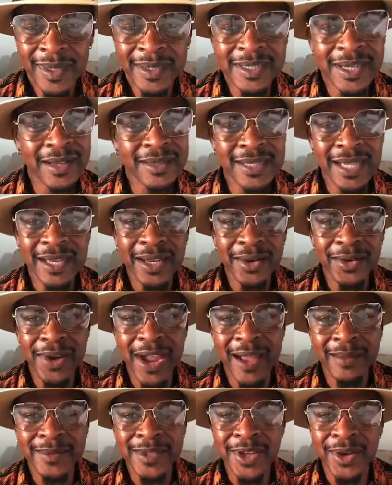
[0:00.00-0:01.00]
Majority of the
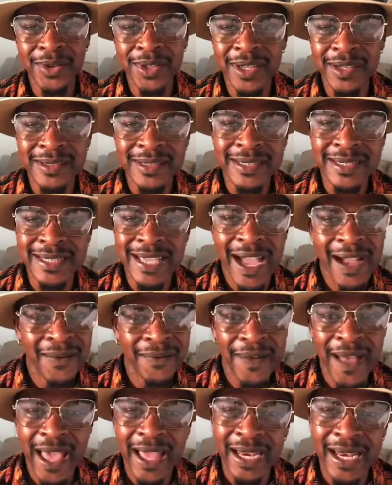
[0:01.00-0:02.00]
crimes down here is
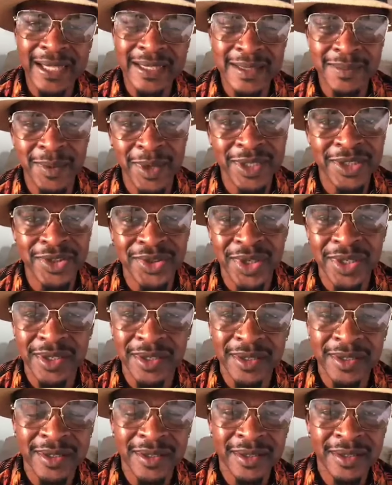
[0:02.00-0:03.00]
gang violence,
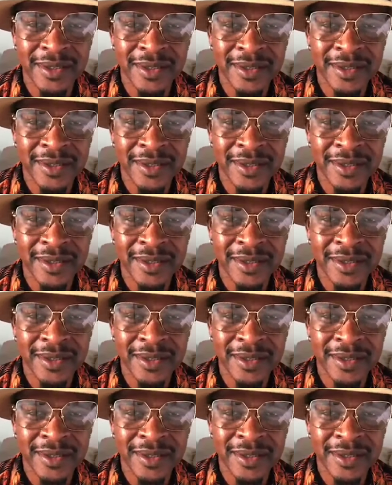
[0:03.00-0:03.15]
brethren.